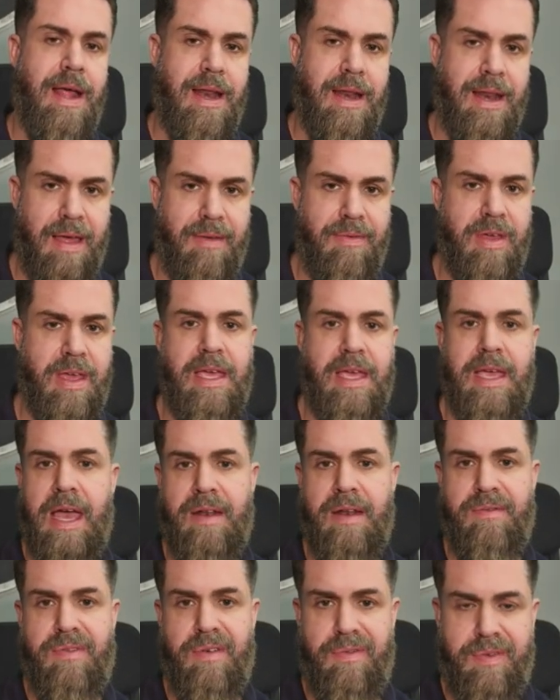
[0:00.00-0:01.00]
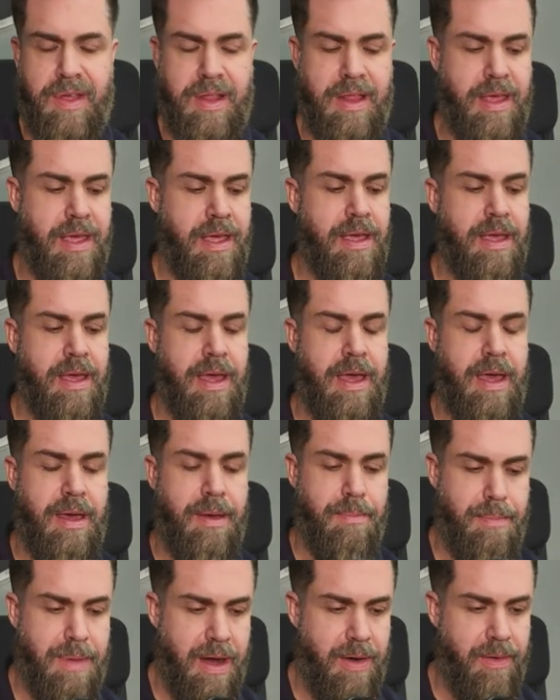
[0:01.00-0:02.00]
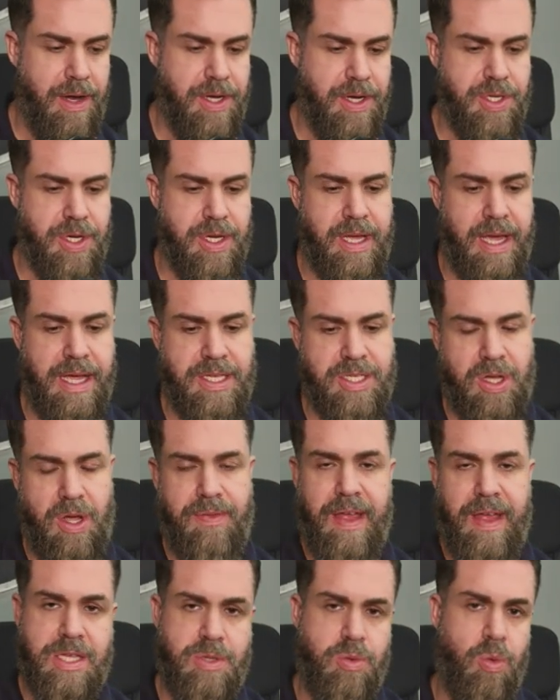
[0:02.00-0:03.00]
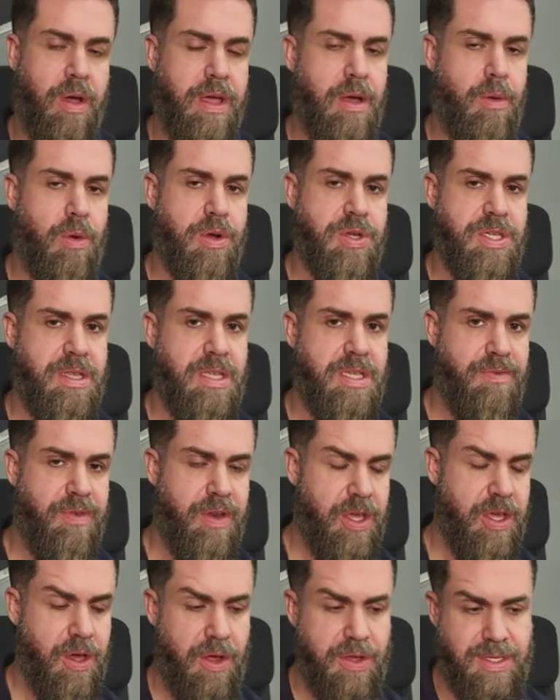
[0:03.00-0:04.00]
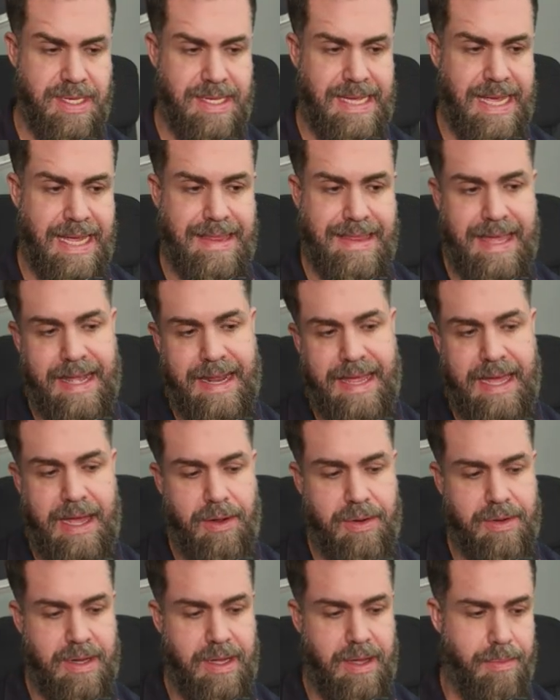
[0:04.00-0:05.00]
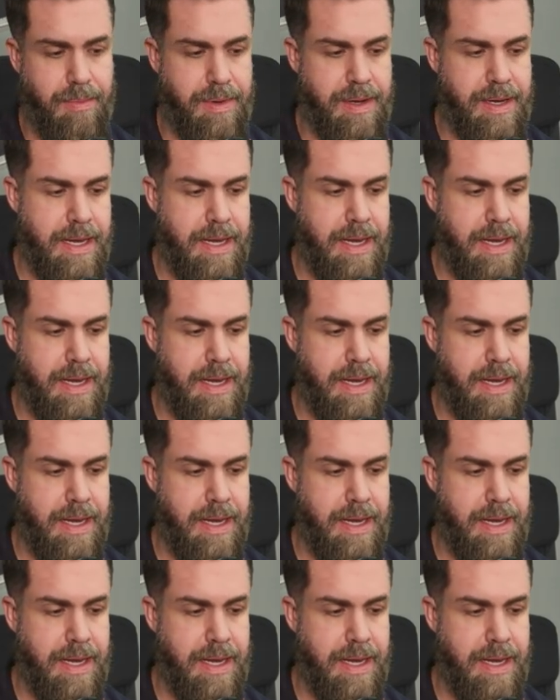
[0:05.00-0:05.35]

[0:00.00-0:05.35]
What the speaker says: loving, and fulfilling marriage, okay? So that's why you're watching this video, to get that outcome.